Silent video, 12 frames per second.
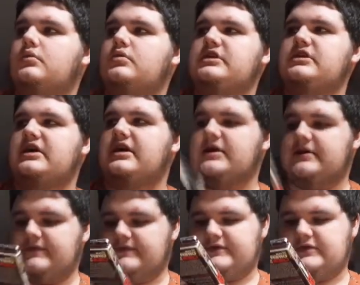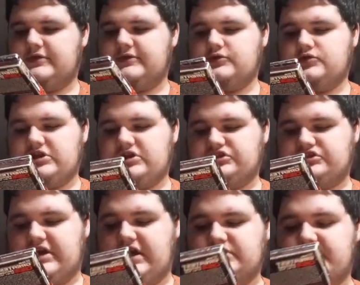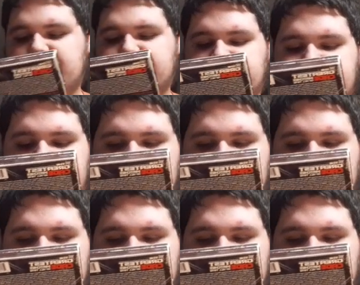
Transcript: We have the greatest cage matches of